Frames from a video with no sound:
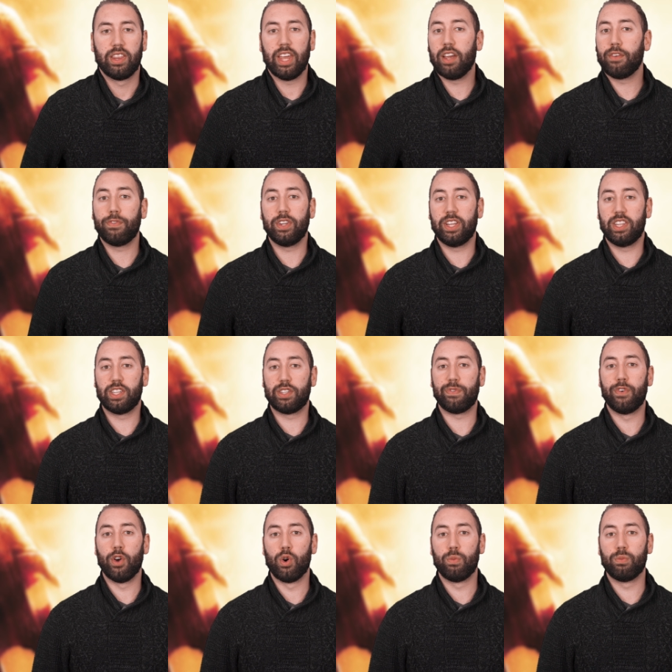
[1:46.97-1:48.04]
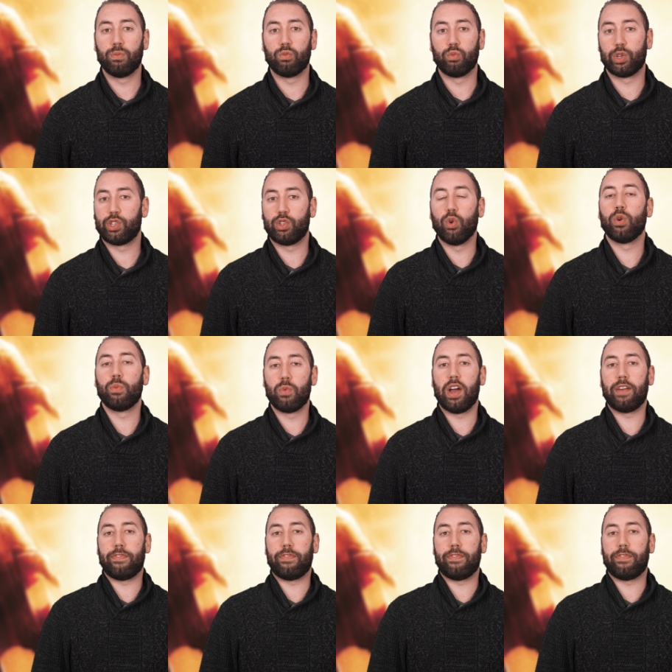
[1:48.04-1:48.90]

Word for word: Thankfully, this film restored my